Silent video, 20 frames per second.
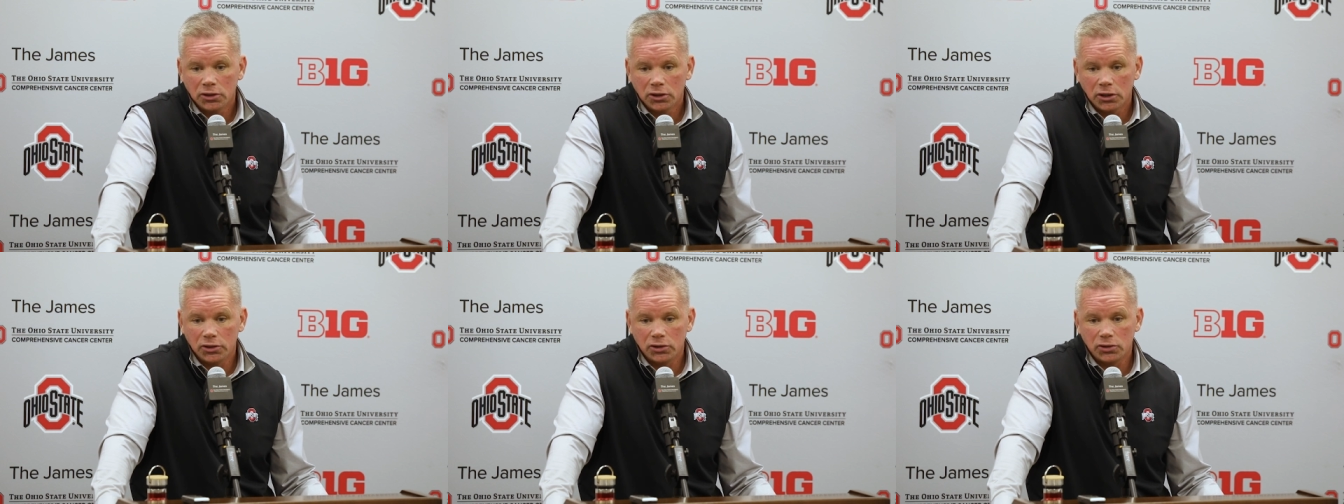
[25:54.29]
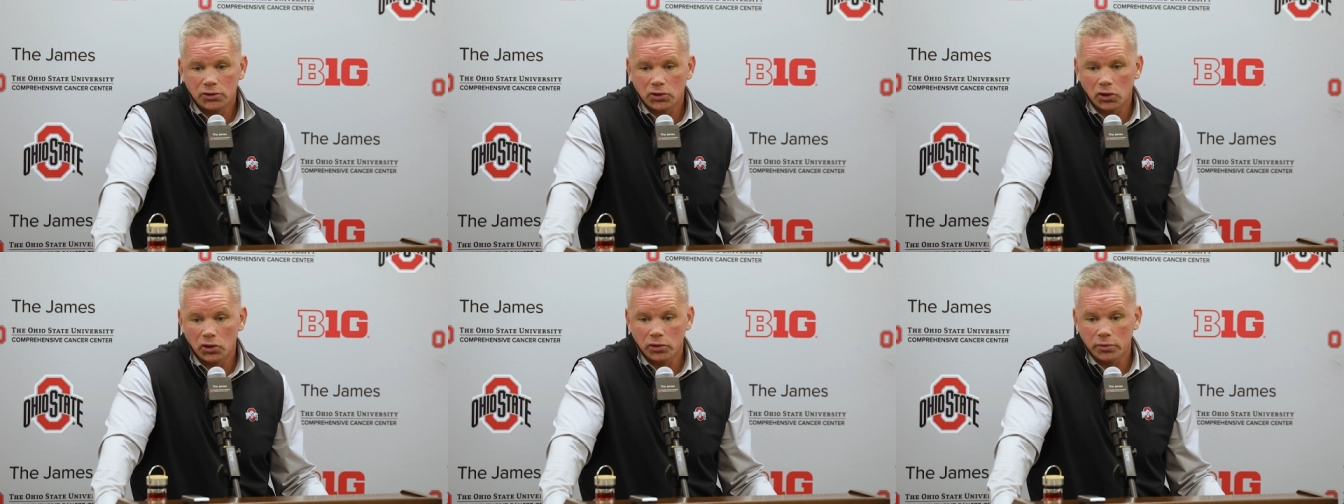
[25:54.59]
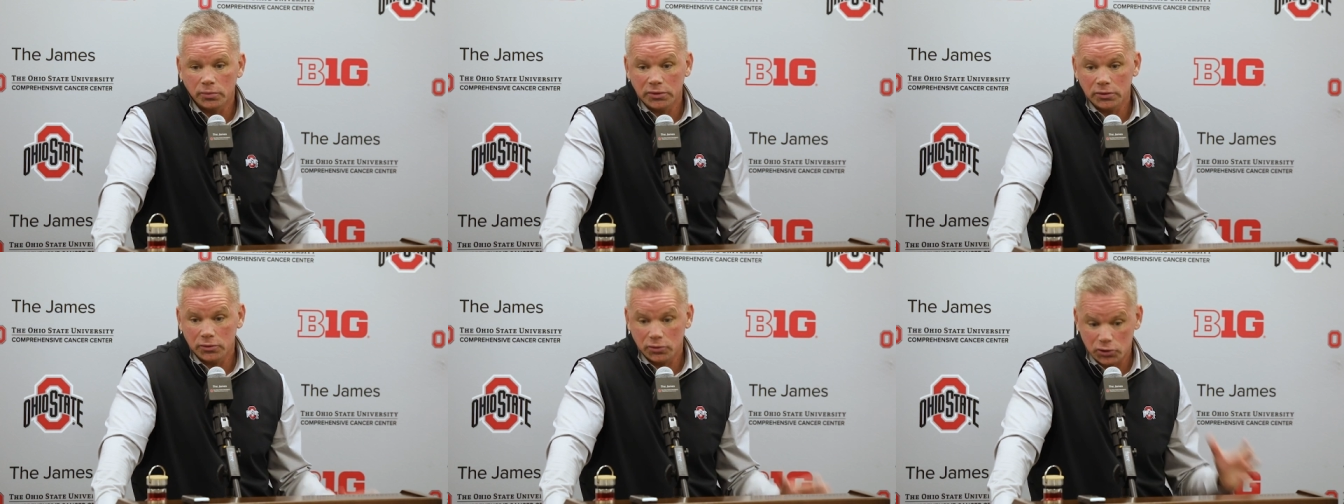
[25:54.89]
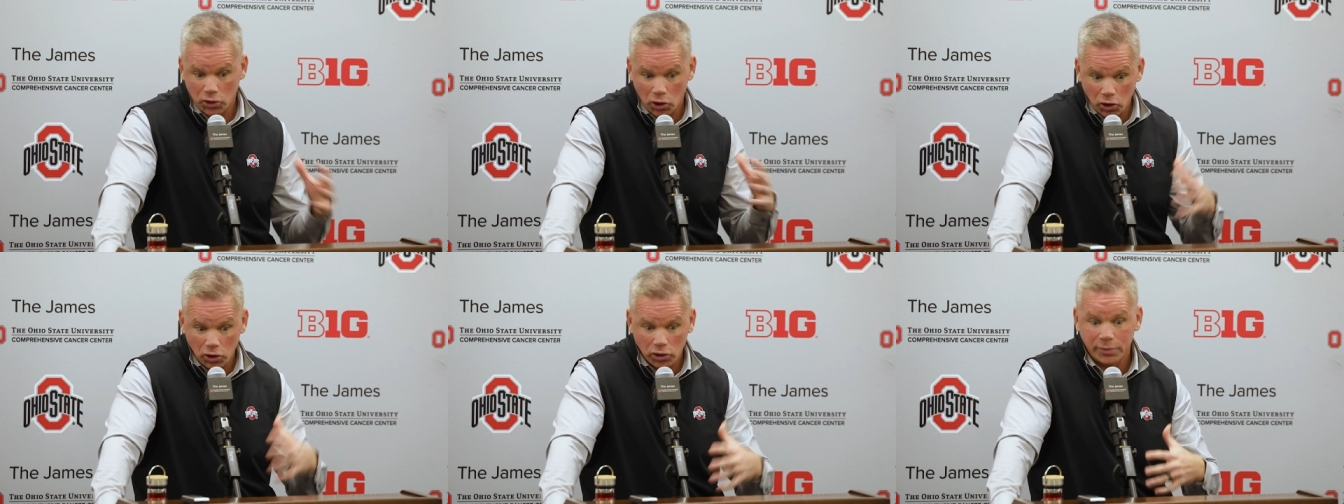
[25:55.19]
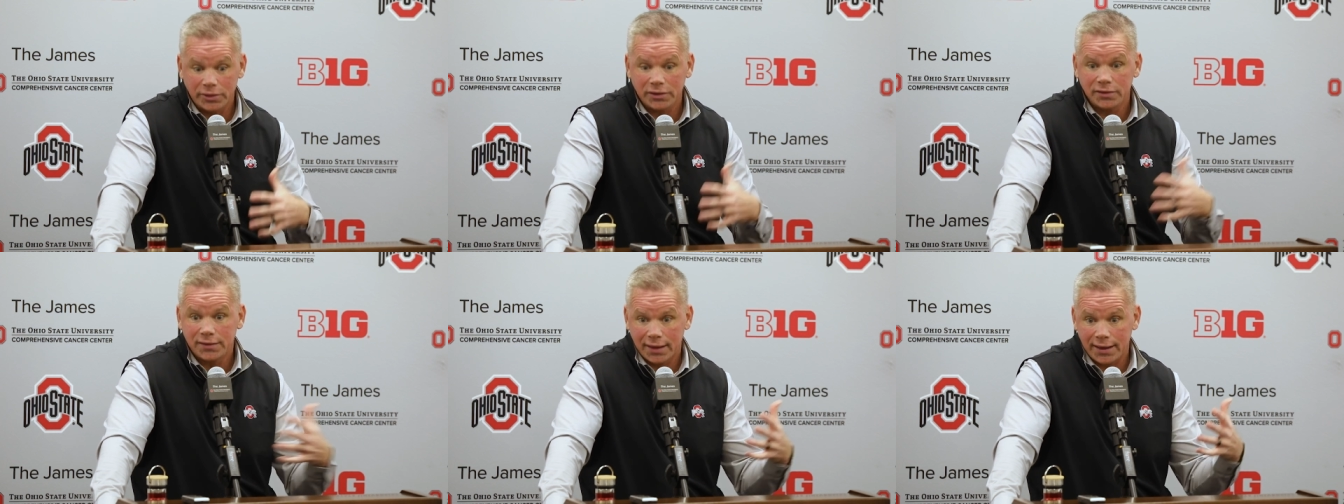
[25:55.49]
uh, tourna
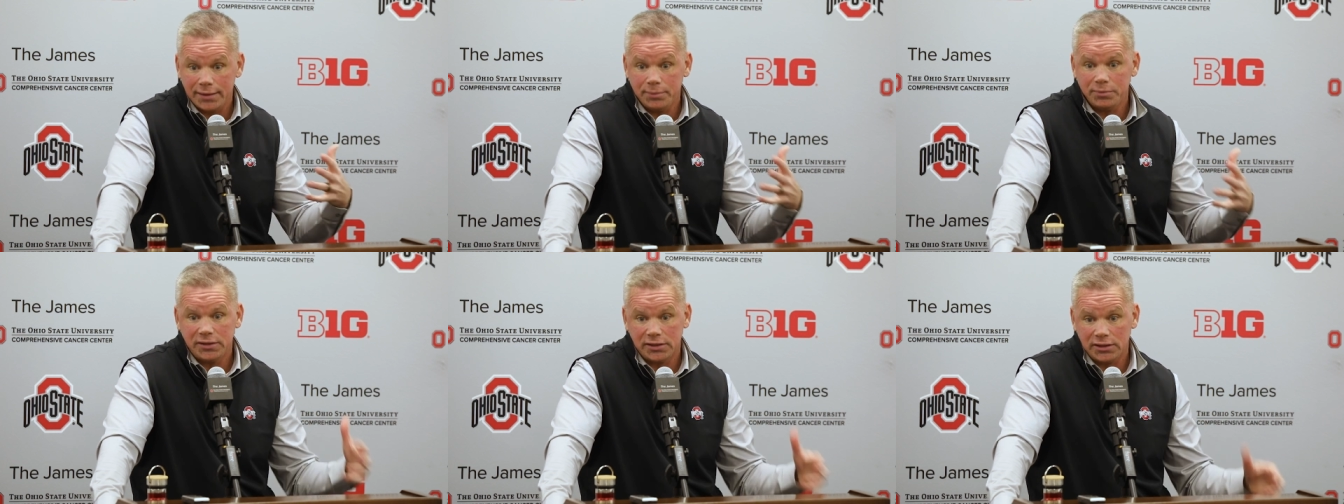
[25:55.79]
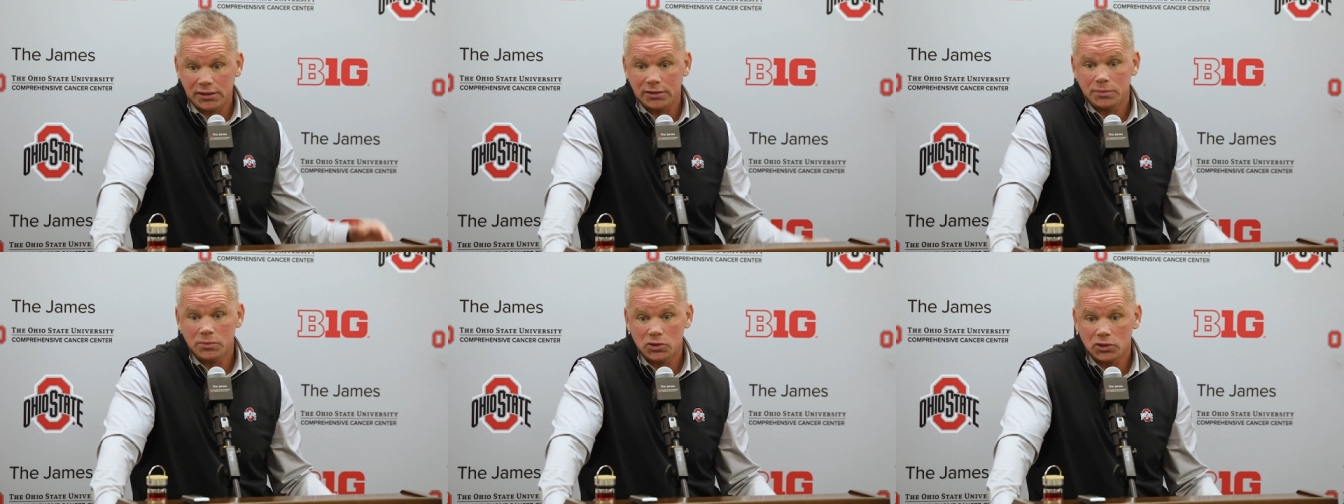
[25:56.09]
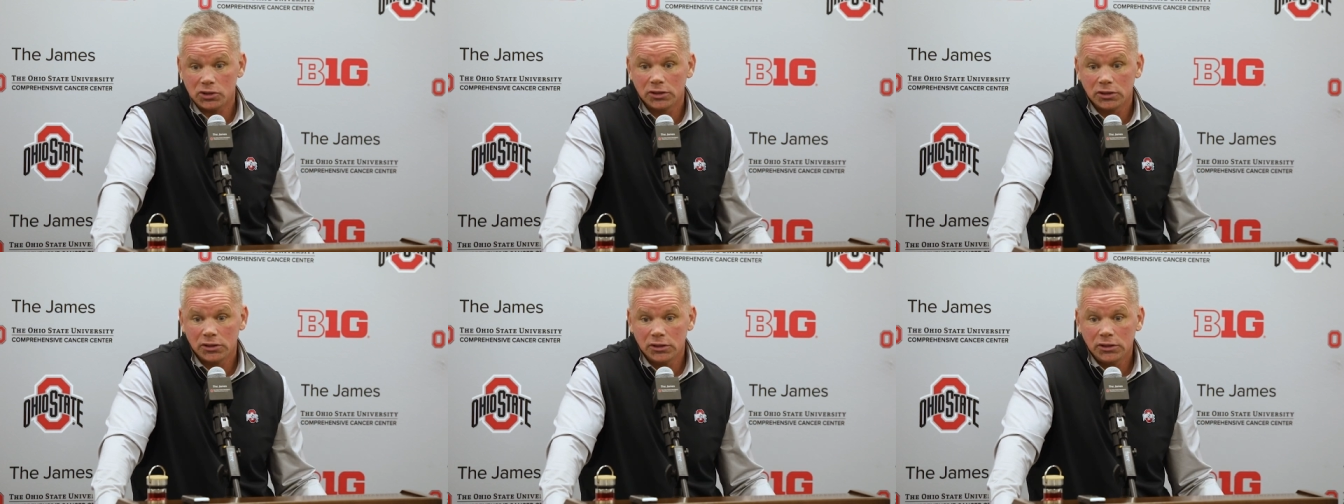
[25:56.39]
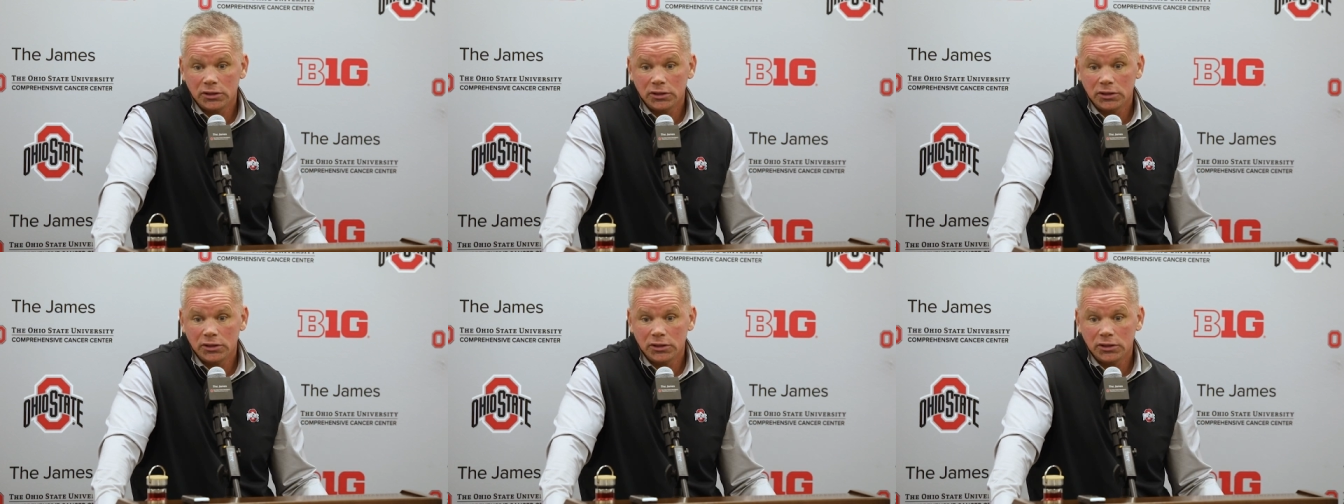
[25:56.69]
tournament-type teams